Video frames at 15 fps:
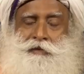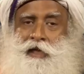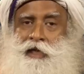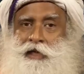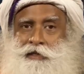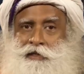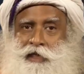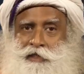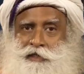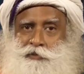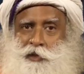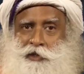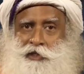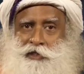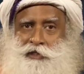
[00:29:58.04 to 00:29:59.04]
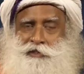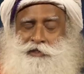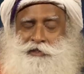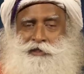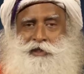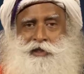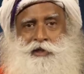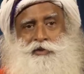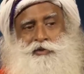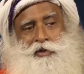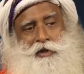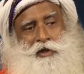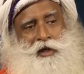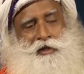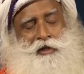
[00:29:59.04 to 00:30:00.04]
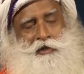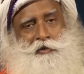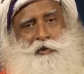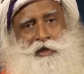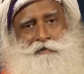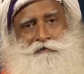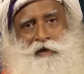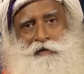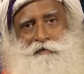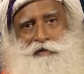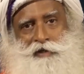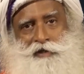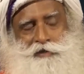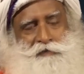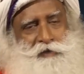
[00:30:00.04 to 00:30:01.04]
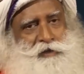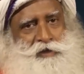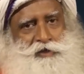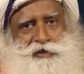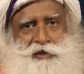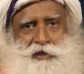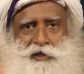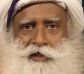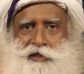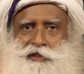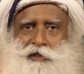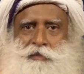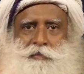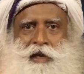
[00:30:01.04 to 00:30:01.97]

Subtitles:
That is what it is. So in another 25 years, when this generation